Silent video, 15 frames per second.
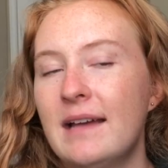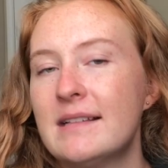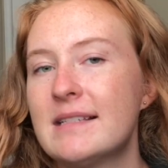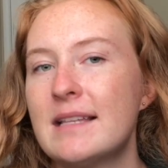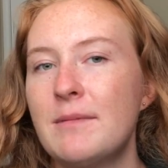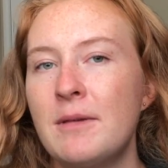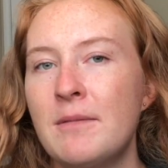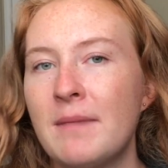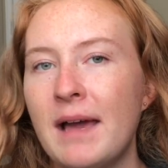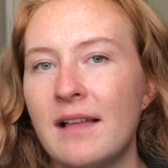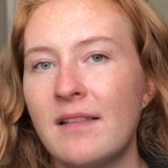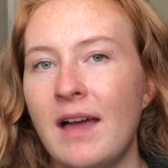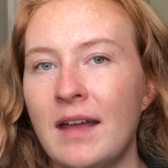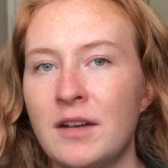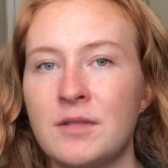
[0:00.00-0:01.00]
Sleeping bag
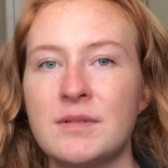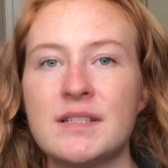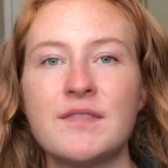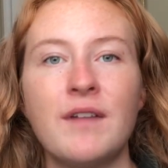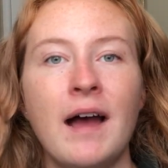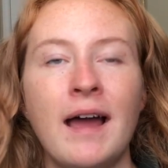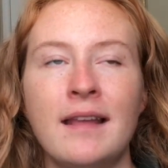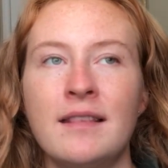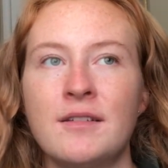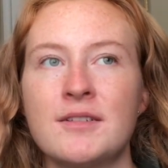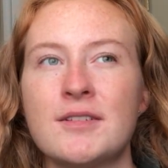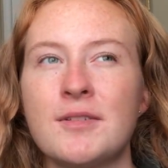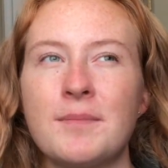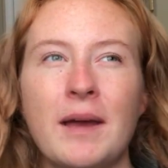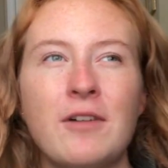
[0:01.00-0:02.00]
liner was fine.
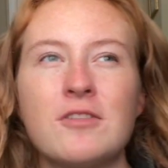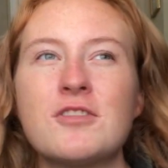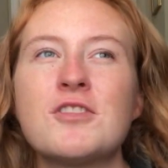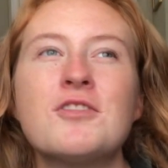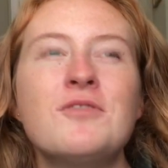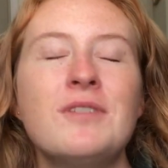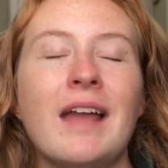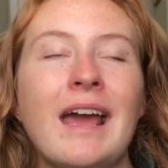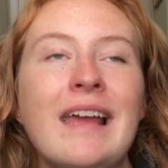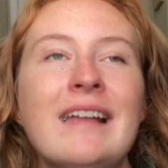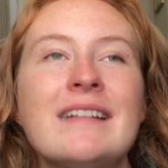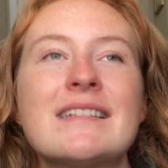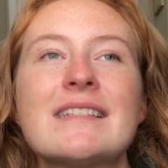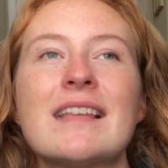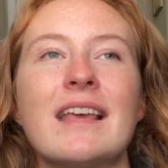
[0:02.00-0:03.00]
There's about 2
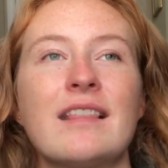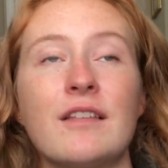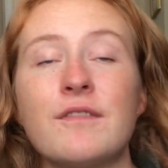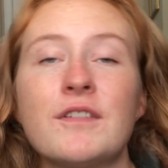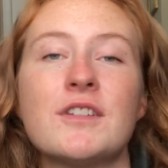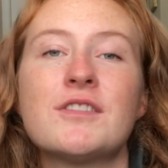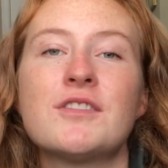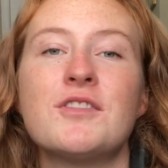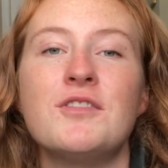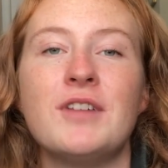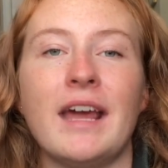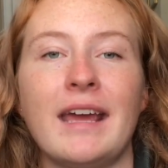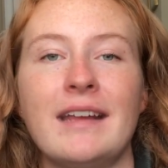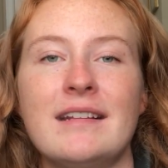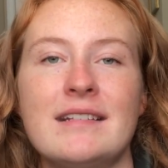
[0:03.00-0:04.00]
nights, like the first 2
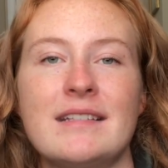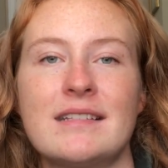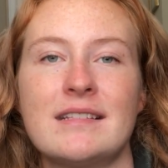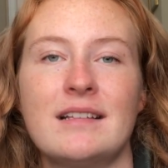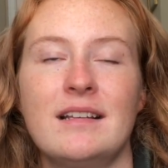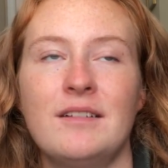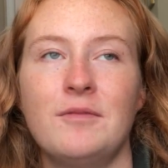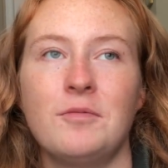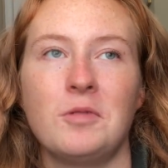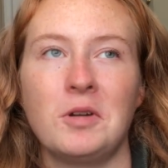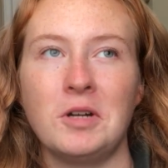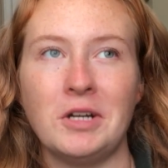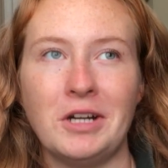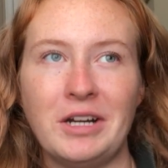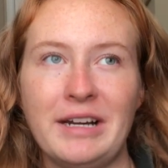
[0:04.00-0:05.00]
nights
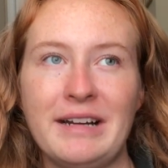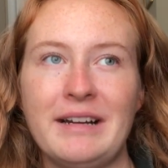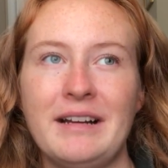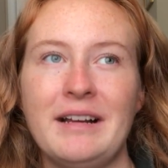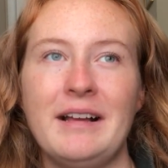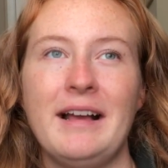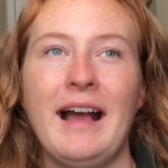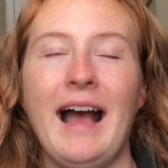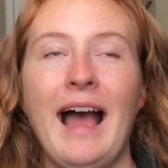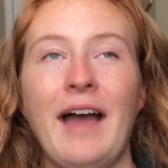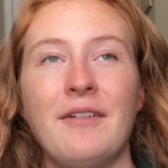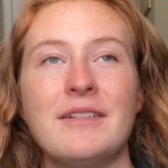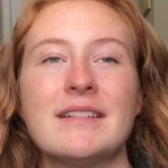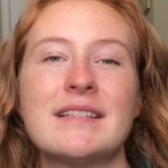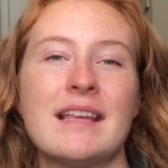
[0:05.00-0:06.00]
were,
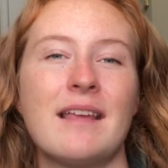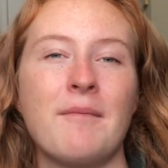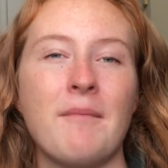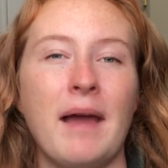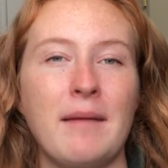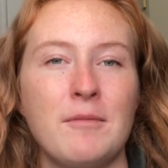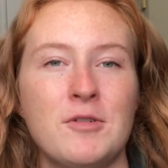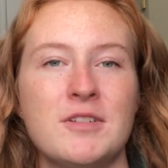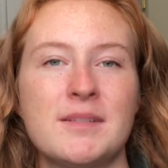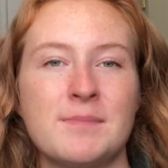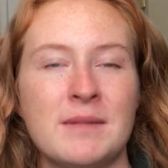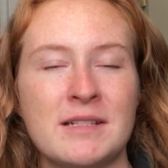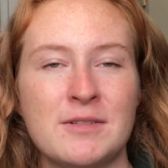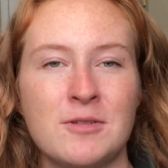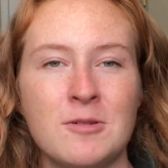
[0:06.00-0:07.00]
I would say, my most
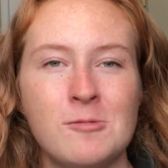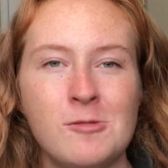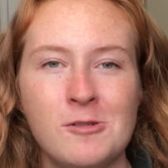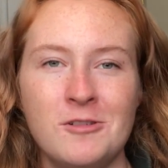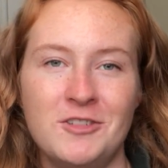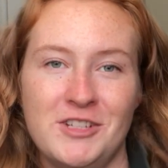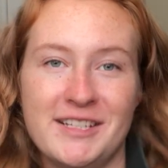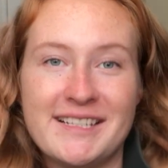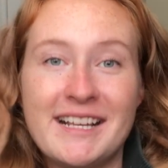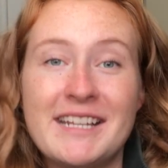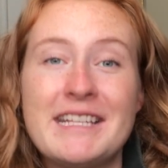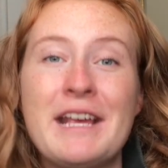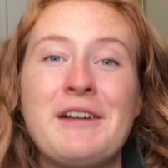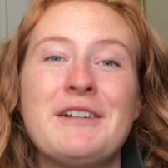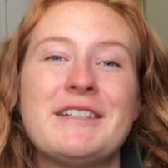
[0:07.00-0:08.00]
miserable just
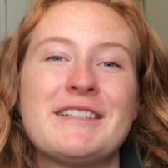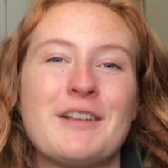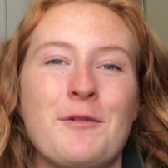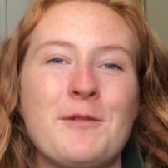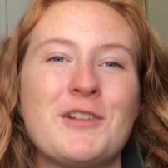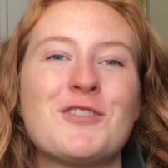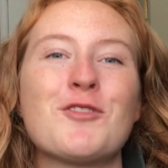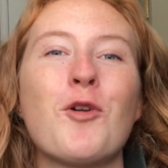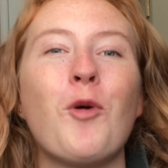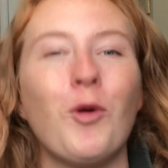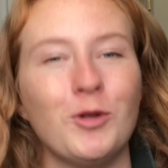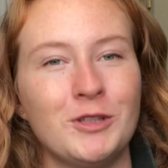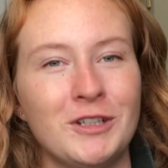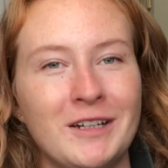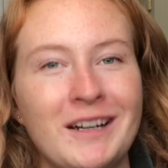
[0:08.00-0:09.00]
because it was so much
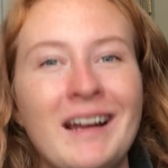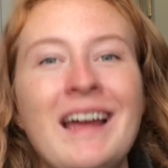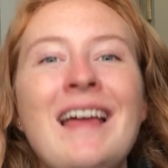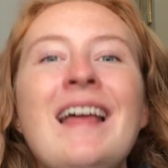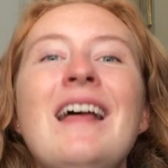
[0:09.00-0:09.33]
colder